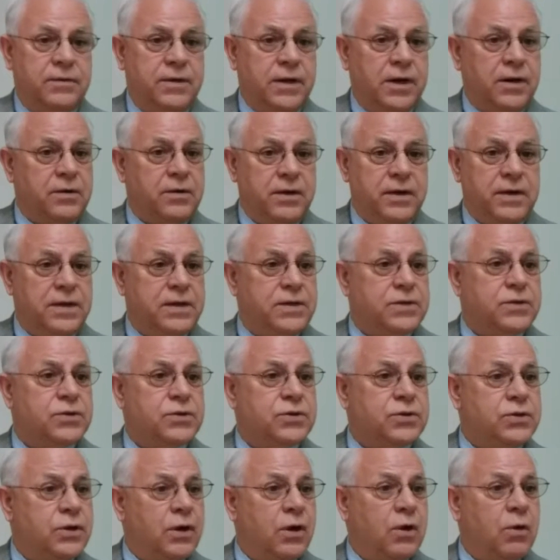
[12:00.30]
there
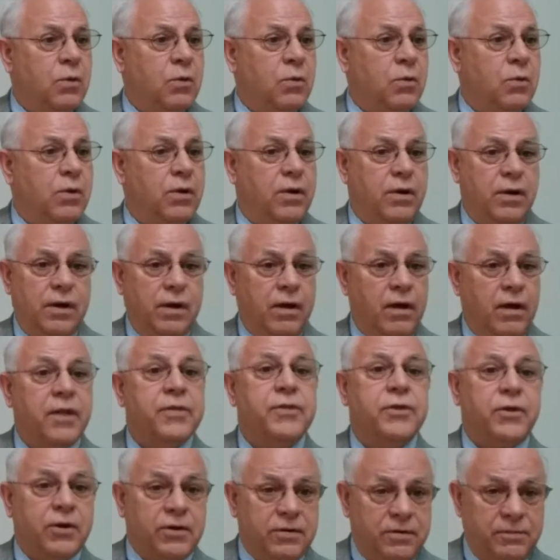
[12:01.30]
is no
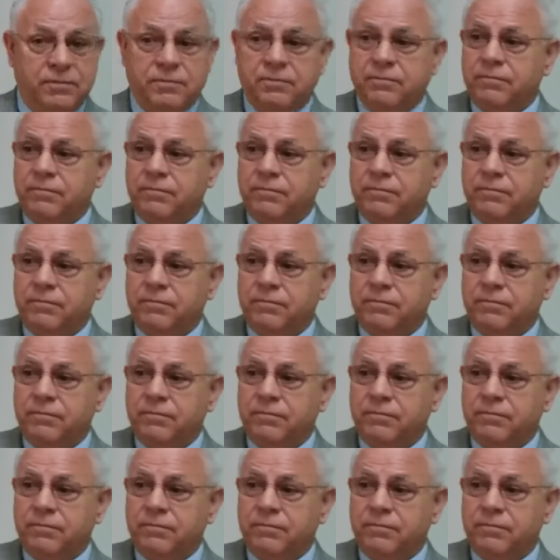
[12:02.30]
other.